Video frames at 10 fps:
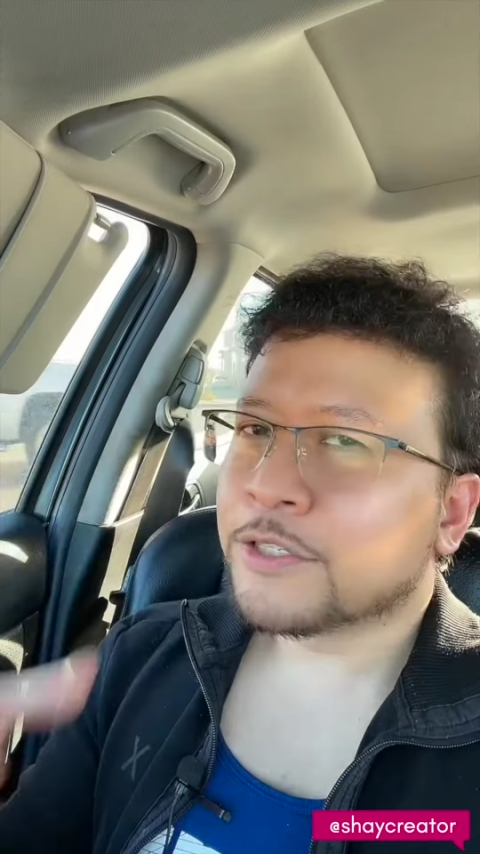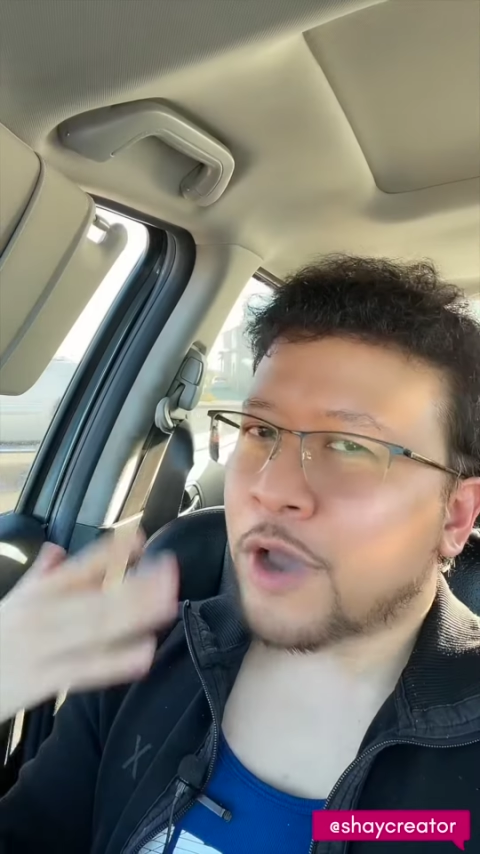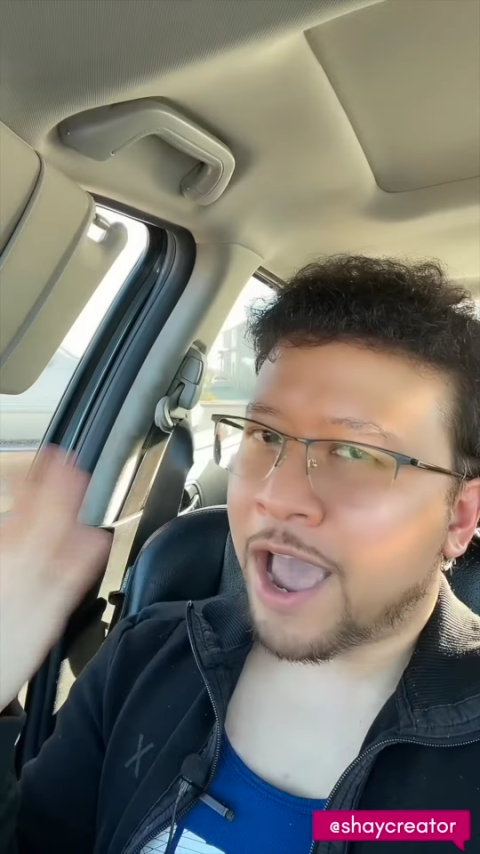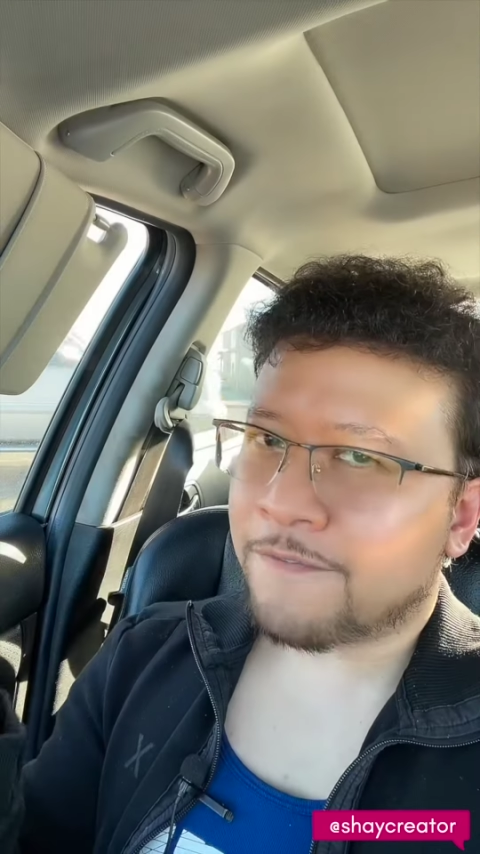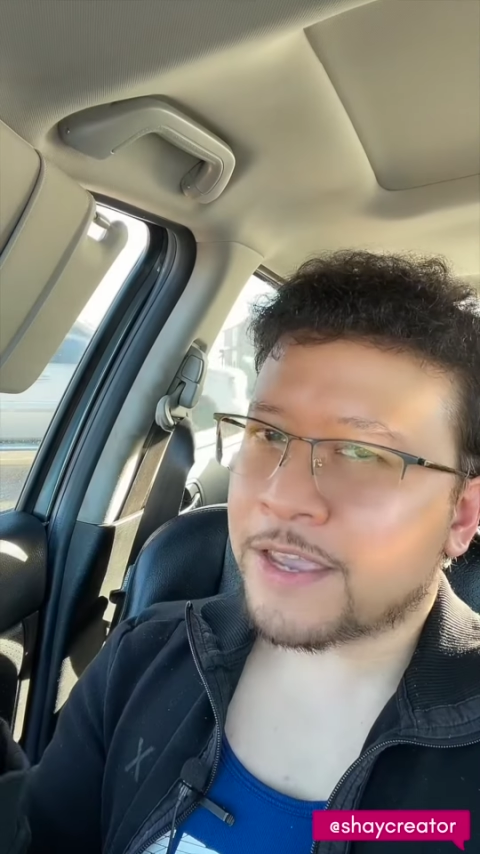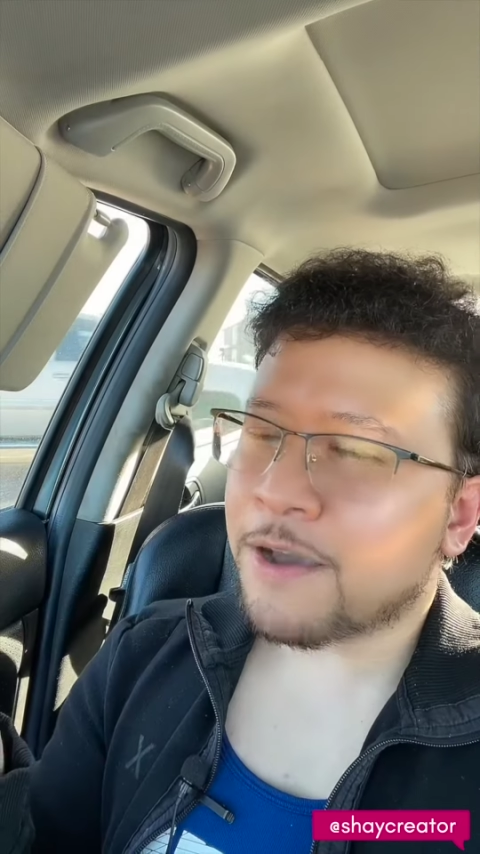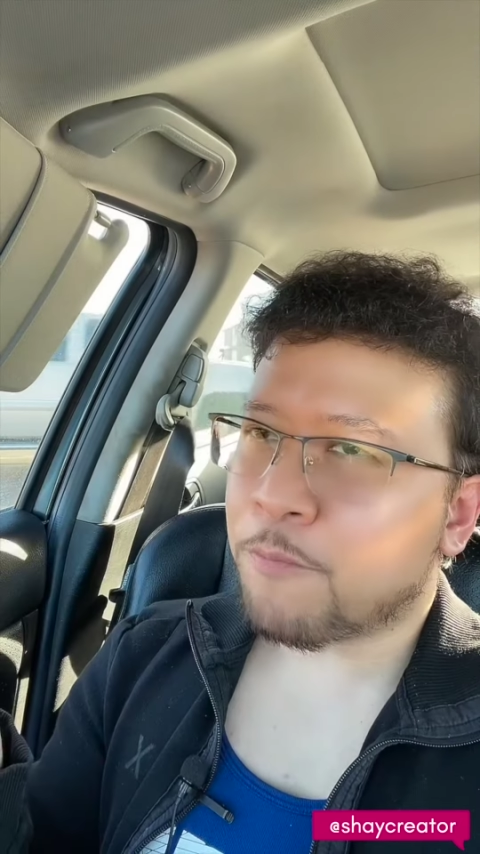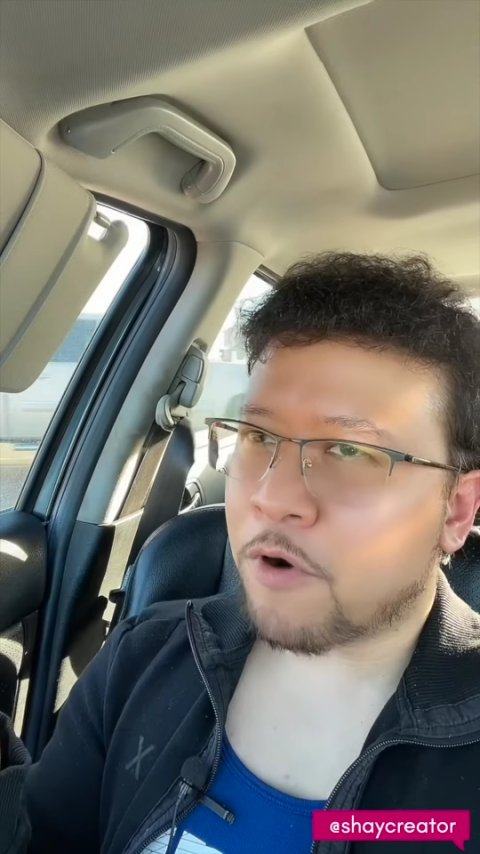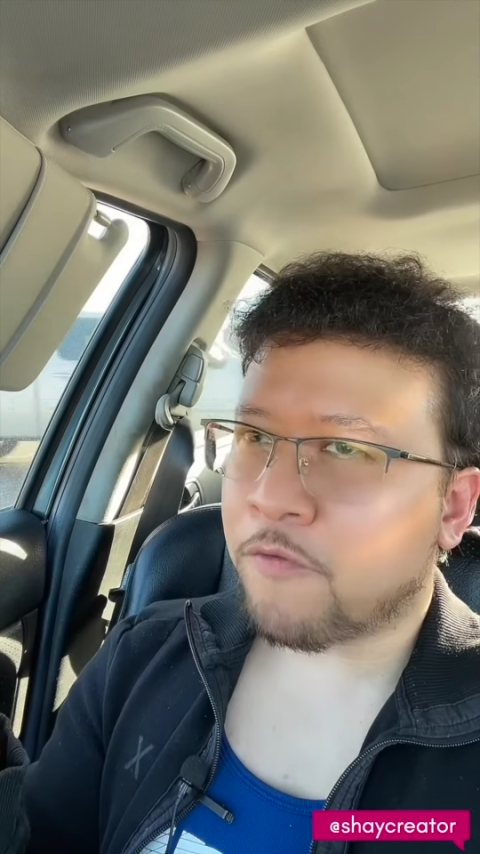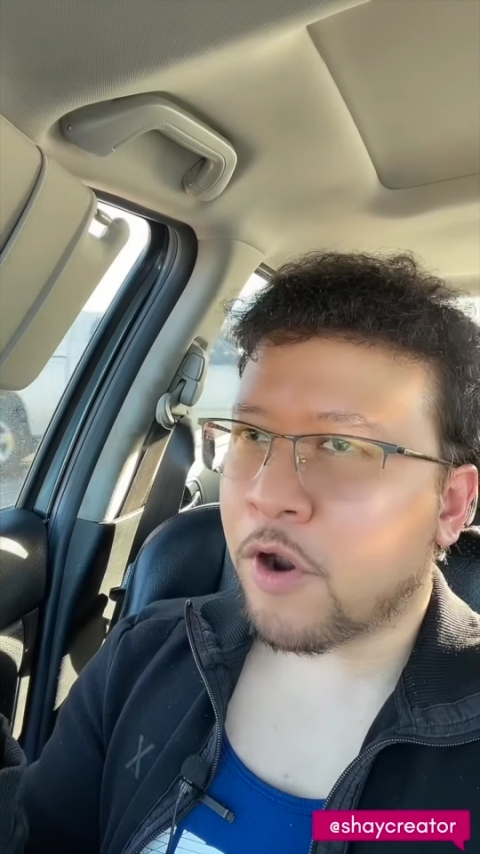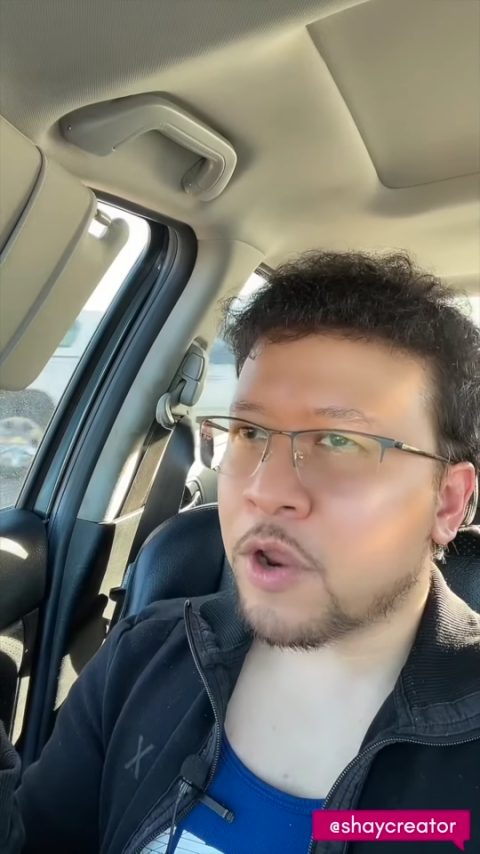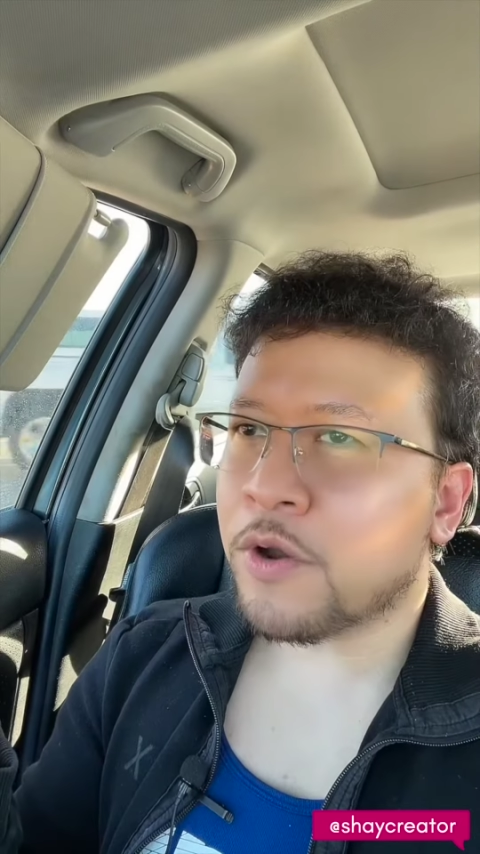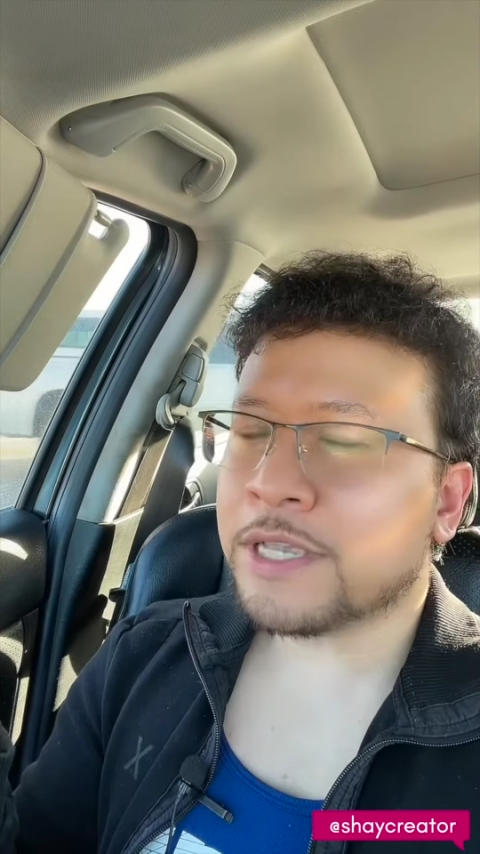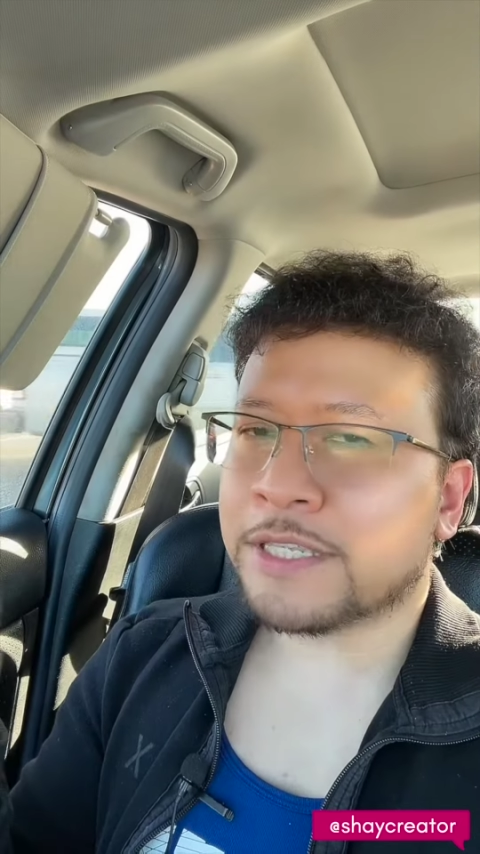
So having a portfolio is